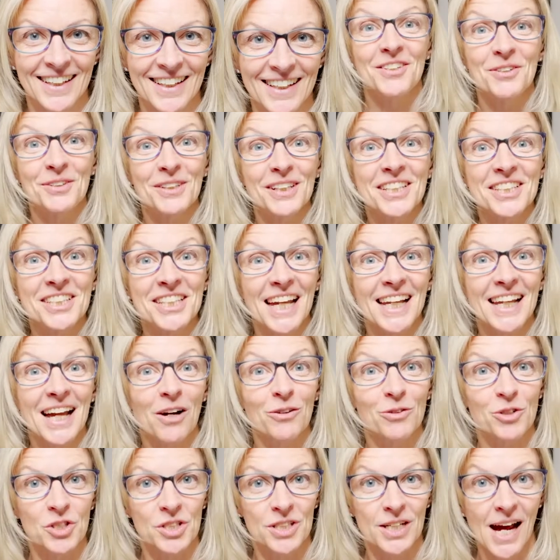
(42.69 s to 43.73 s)
You can check
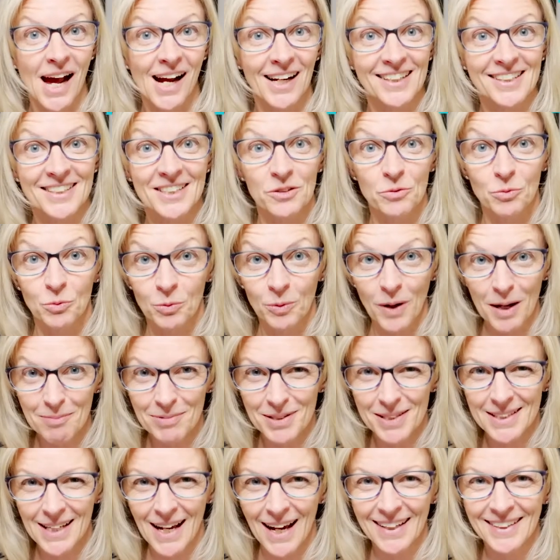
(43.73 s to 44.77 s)
out Jacques'
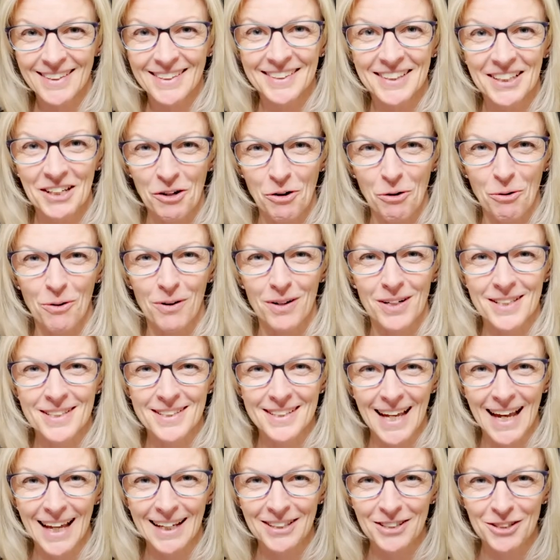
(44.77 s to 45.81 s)
website, course,
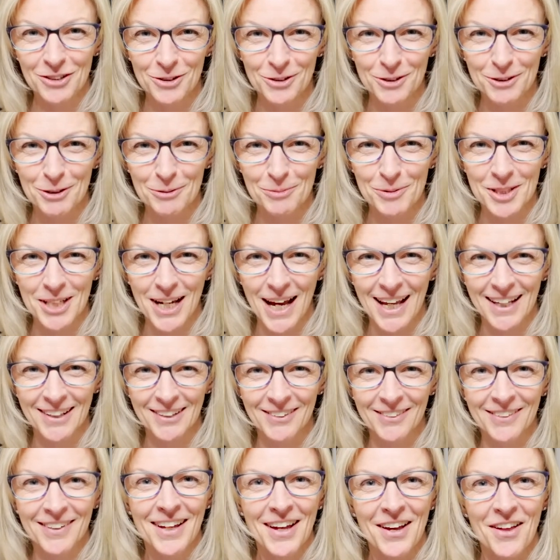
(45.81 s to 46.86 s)
and YouTube
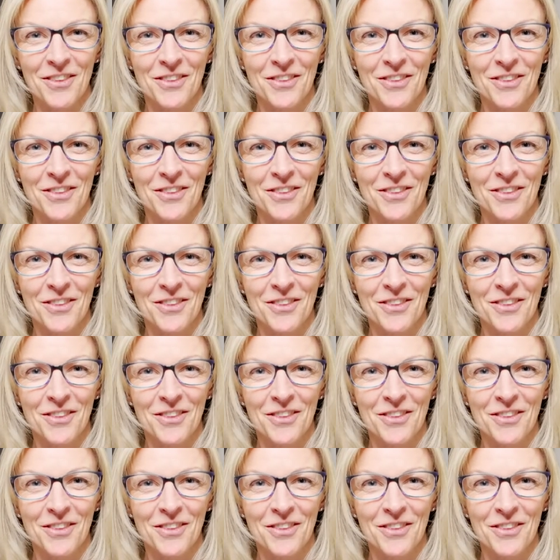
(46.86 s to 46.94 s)
channel.